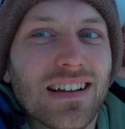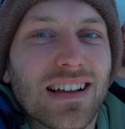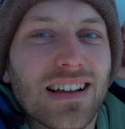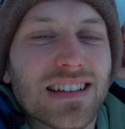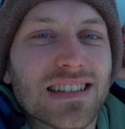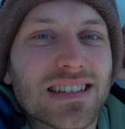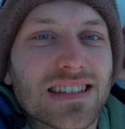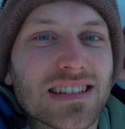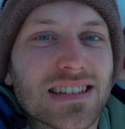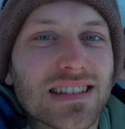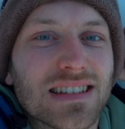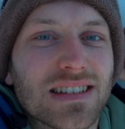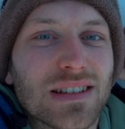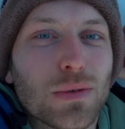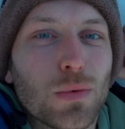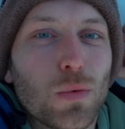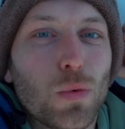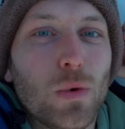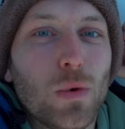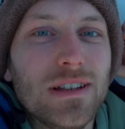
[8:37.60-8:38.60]
It's
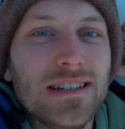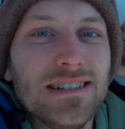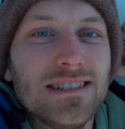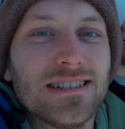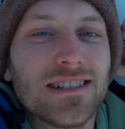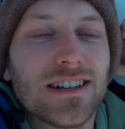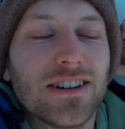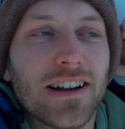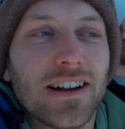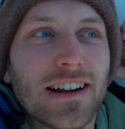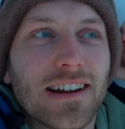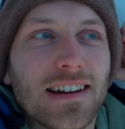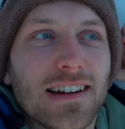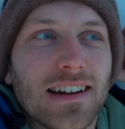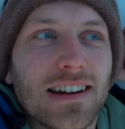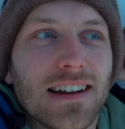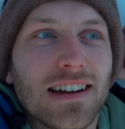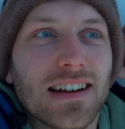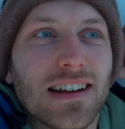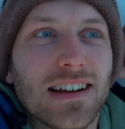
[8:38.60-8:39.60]
winter
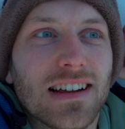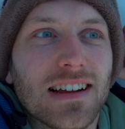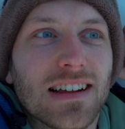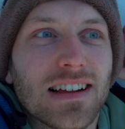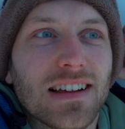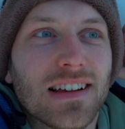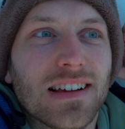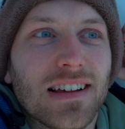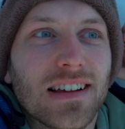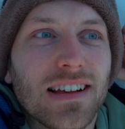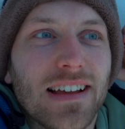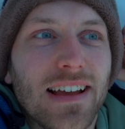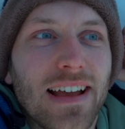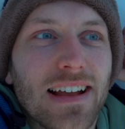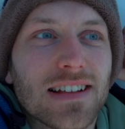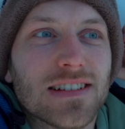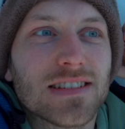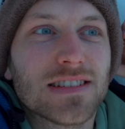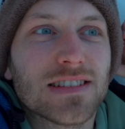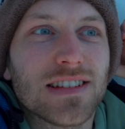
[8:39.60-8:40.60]
here.
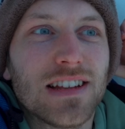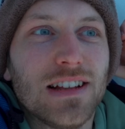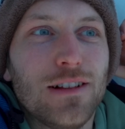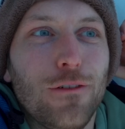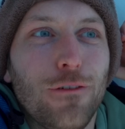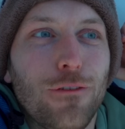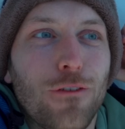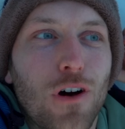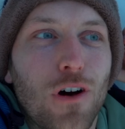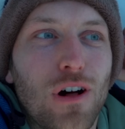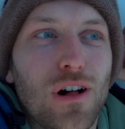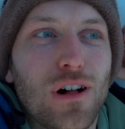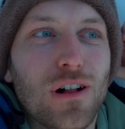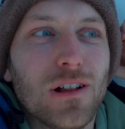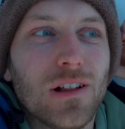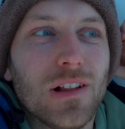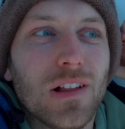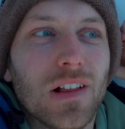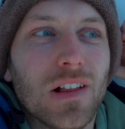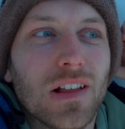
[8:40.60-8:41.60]
It's still
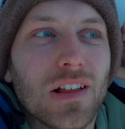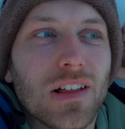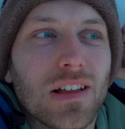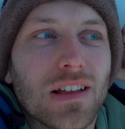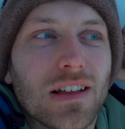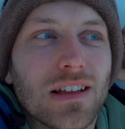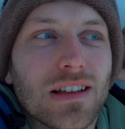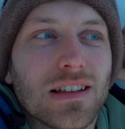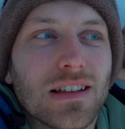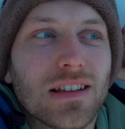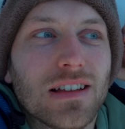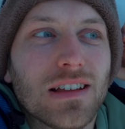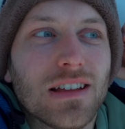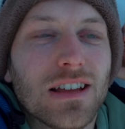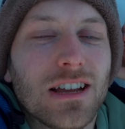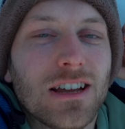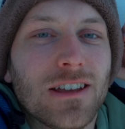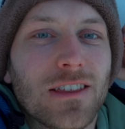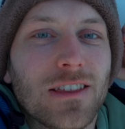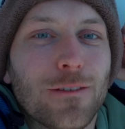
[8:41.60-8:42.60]
fall
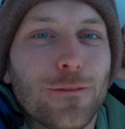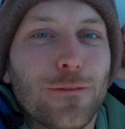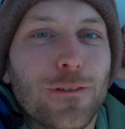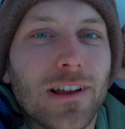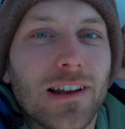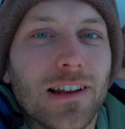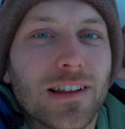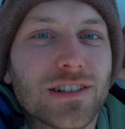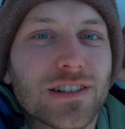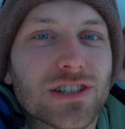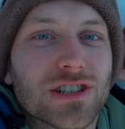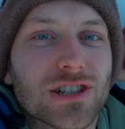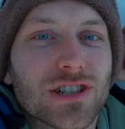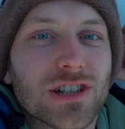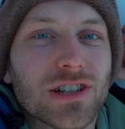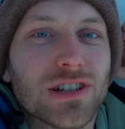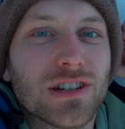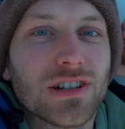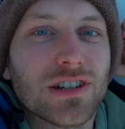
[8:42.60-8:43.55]
in the village.